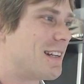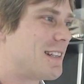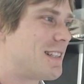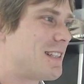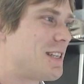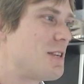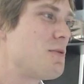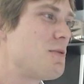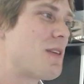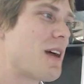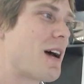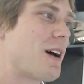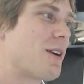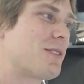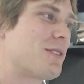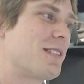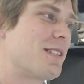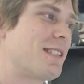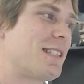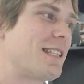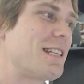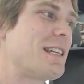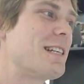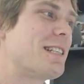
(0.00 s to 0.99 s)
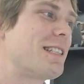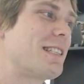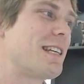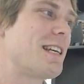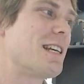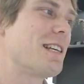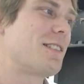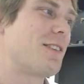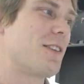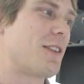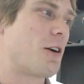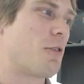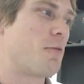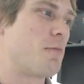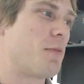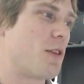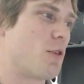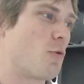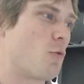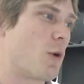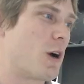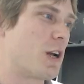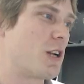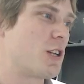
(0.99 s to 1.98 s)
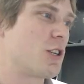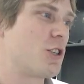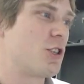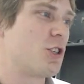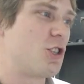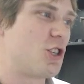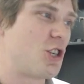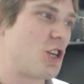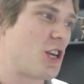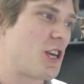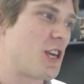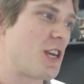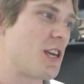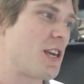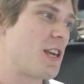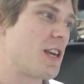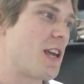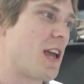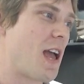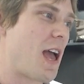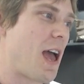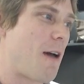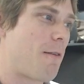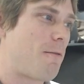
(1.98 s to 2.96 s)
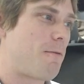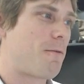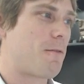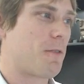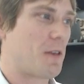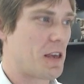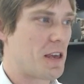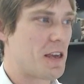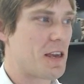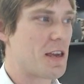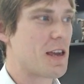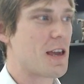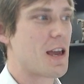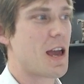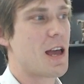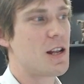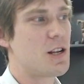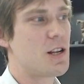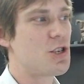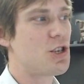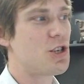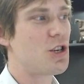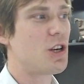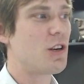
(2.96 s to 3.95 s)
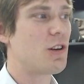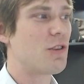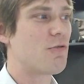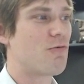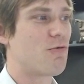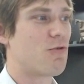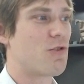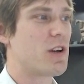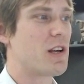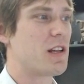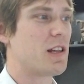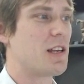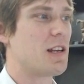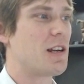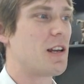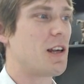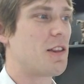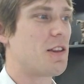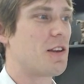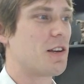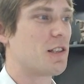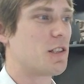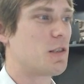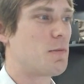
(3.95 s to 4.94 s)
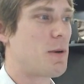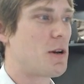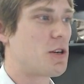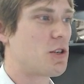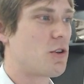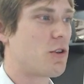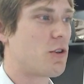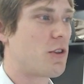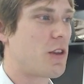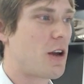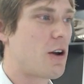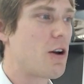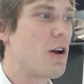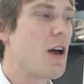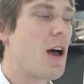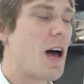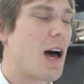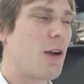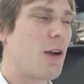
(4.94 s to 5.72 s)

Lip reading: 2000 cc, so that would be the 1G FE engine. Really nothing special there. I